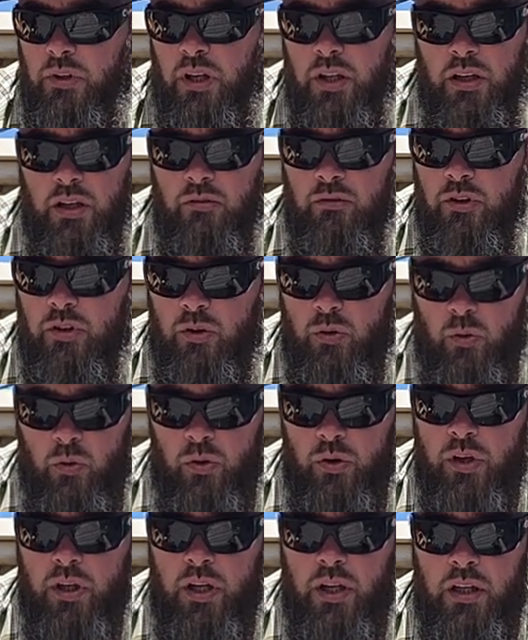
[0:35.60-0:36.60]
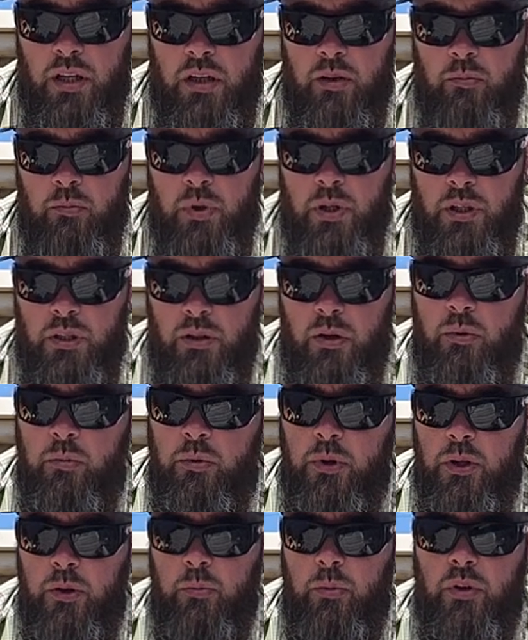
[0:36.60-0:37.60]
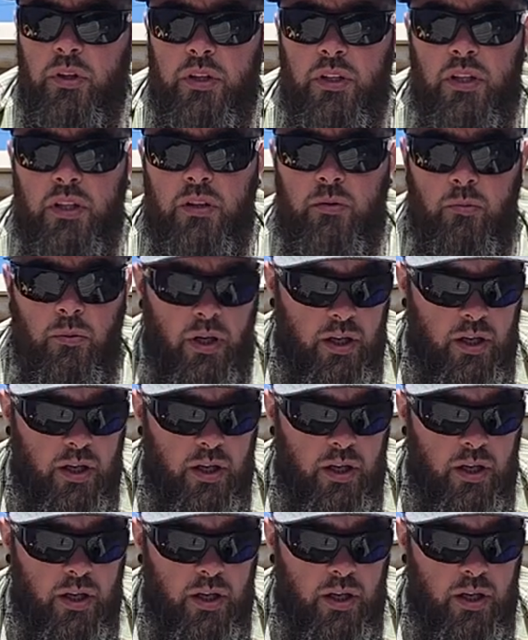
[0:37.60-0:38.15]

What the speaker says: getting everything coordinated, getting picked up, getting a bite to eat and